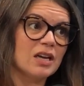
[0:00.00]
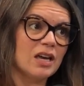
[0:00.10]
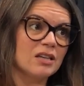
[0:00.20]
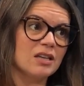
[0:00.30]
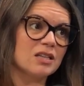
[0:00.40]

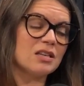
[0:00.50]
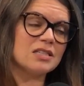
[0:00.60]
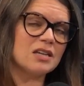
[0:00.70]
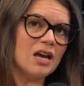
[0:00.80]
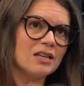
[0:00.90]
And
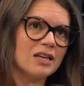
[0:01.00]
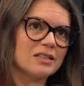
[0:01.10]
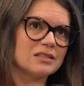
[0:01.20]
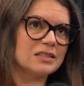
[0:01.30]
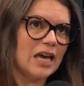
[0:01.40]
it's not like
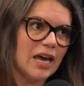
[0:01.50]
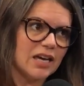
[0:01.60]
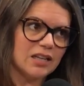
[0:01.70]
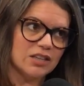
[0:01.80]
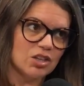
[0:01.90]

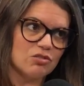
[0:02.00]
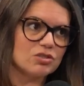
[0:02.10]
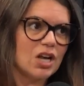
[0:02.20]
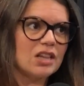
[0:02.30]
dead. Like, no, there's not.